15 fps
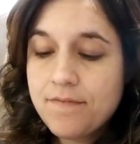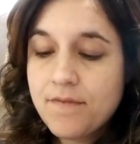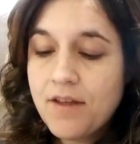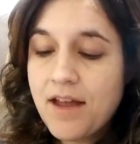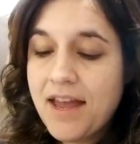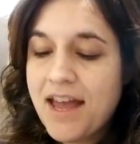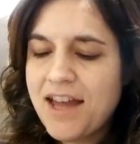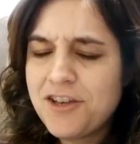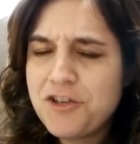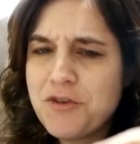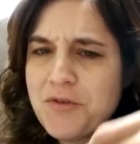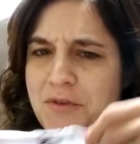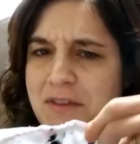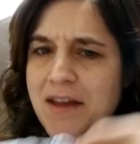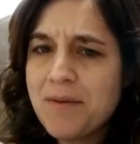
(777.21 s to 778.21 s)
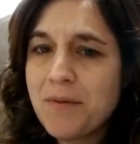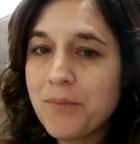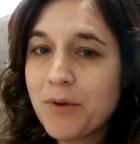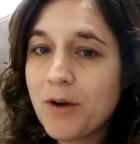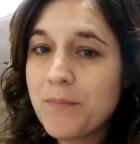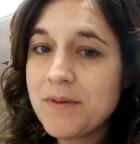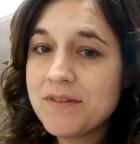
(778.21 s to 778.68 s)
had 2 of them on
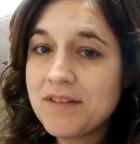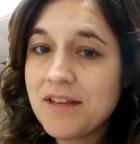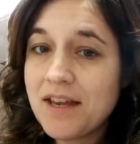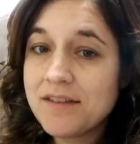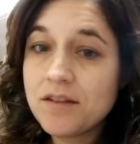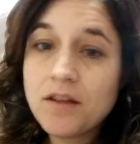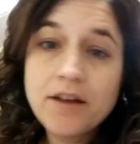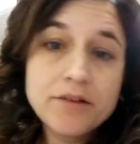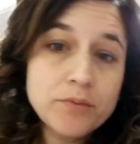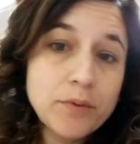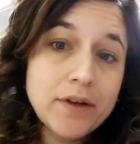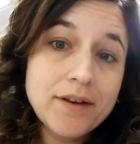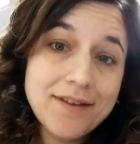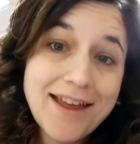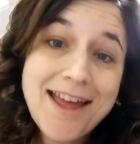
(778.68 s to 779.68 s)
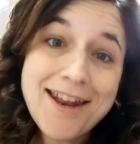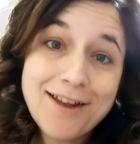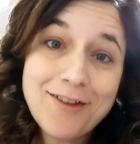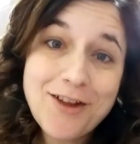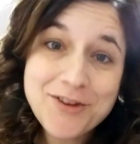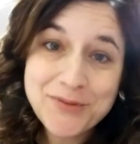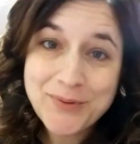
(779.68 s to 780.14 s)
purpose in case I lost one, and
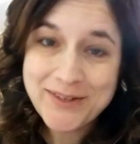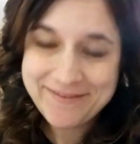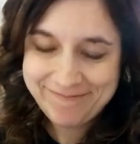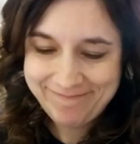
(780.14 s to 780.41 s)
I lost one.